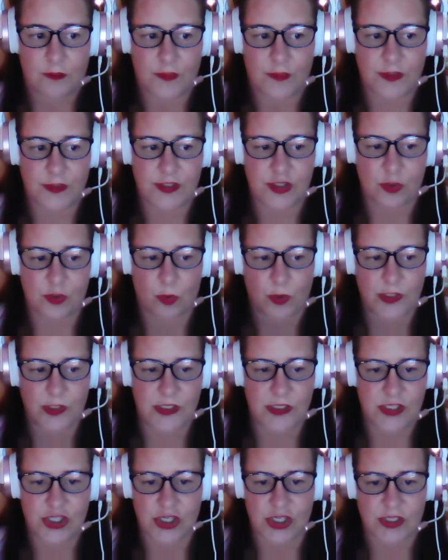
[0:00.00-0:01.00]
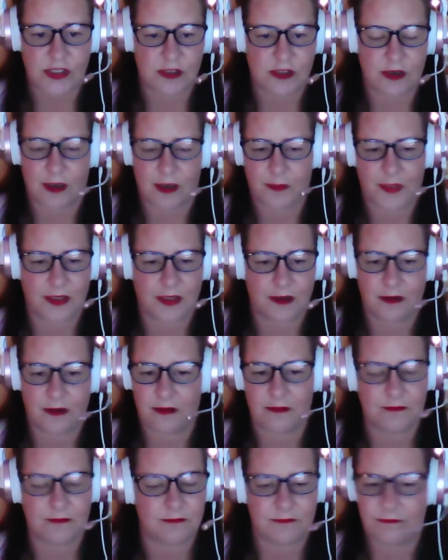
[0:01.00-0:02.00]
The stories just, I mean,
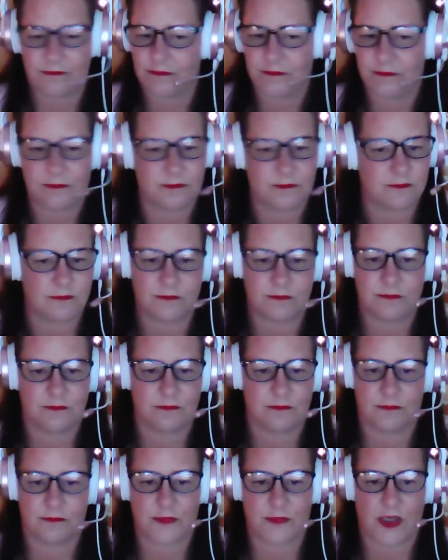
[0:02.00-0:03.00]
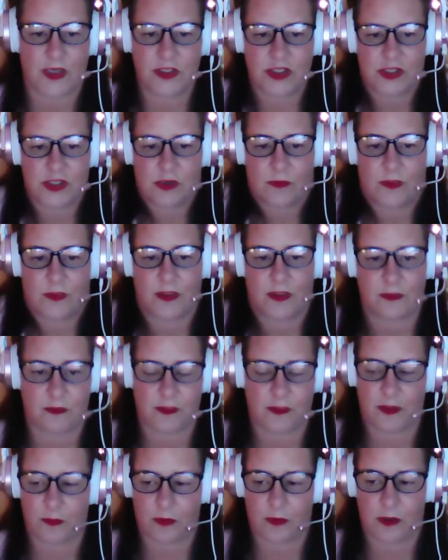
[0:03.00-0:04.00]
I just don't think
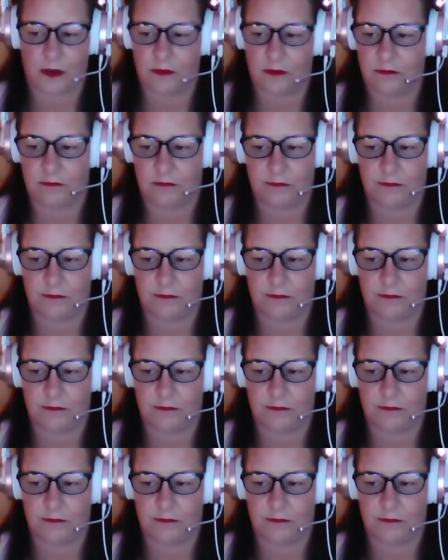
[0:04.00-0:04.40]
that they were.